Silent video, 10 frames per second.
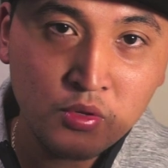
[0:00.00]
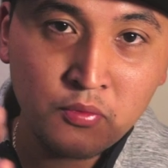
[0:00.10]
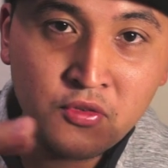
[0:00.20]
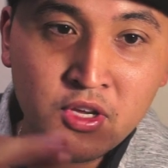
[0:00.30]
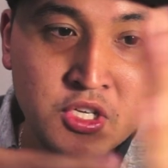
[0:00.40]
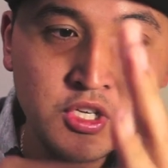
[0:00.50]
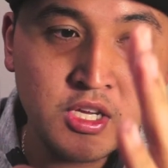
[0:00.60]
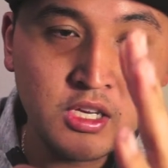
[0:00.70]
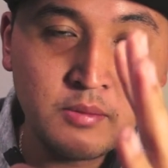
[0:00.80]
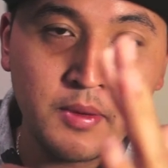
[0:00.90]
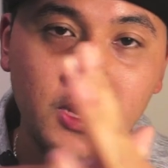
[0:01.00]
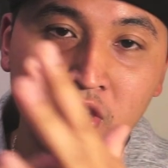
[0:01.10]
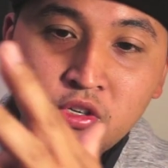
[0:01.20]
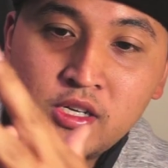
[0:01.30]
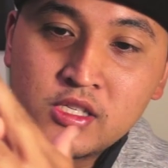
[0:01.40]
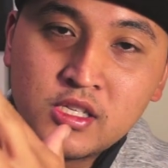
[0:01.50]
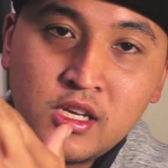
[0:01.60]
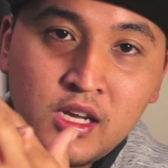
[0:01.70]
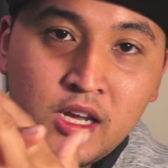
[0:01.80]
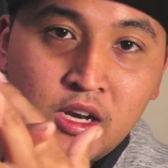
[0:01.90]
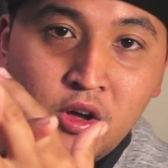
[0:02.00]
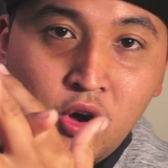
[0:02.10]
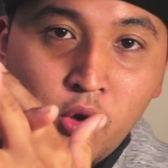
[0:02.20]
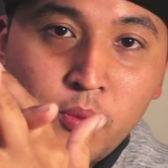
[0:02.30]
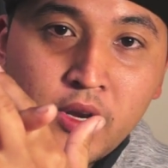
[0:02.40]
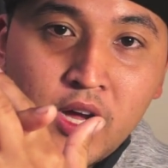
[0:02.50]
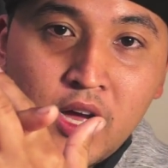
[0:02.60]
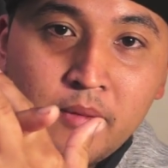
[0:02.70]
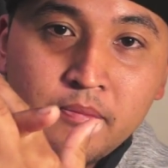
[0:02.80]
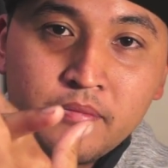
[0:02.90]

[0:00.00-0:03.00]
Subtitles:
the fish and it penetrates, it'll open up